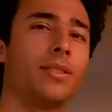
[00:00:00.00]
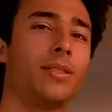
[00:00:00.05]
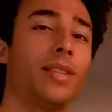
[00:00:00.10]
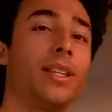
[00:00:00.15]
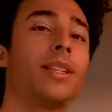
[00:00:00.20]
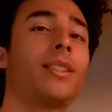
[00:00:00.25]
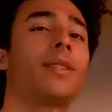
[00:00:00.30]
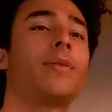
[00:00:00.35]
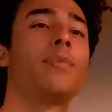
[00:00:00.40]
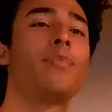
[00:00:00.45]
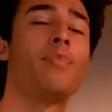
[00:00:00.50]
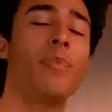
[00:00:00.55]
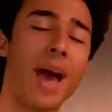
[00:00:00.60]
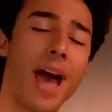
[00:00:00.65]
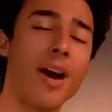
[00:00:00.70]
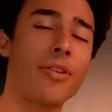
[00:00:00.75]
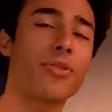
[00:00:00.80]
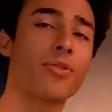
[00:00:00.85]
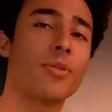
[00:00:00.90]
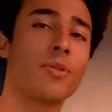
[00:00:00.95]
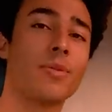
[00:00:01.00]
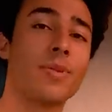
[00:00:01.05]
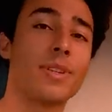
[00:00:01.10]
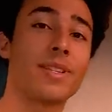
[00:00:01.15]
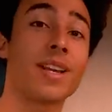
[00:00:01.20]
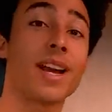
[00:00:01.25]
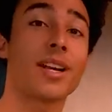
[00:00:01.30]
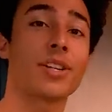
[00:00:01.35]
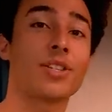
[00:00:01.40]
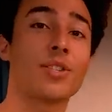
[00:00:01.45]
This bathroom
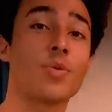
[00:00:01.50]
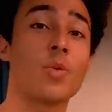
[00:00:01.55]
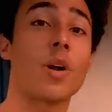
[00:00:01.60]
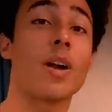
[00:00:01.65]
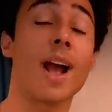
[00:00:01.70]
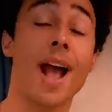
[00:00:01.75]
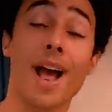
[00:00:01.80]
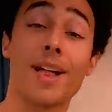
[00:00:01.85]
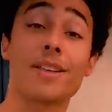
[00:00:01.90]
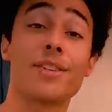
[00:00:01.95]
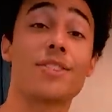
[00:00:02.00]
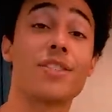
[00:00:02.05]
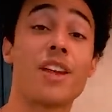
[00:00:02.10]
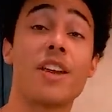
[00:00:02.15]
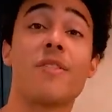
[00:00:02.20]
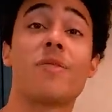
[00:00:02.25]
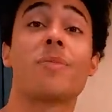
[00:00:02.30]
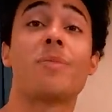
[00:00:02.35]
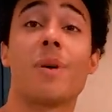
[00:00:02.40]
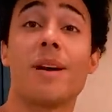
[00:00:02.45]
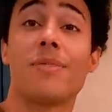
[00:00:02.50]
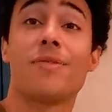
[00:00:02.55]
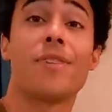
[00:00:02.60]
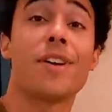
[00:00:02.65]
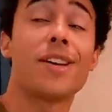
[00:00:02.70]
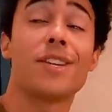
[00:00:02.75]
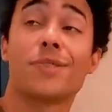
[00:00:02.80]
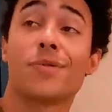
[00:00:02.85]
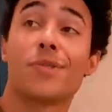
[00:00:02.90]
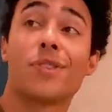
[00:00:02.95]
is actually where Allie shaved my
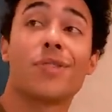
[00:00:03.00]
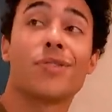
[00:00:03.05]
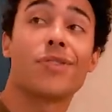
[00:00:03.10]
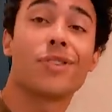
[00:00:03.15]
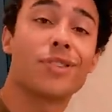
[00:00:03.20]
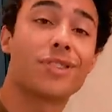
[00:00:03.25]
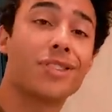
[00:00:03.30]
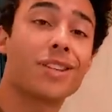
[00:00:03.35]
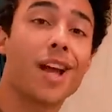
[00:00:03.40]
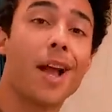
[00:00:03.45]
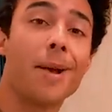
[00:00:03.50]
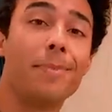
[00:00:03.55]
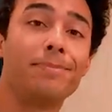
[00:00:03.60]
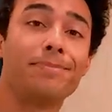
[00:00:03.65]
face for the first time.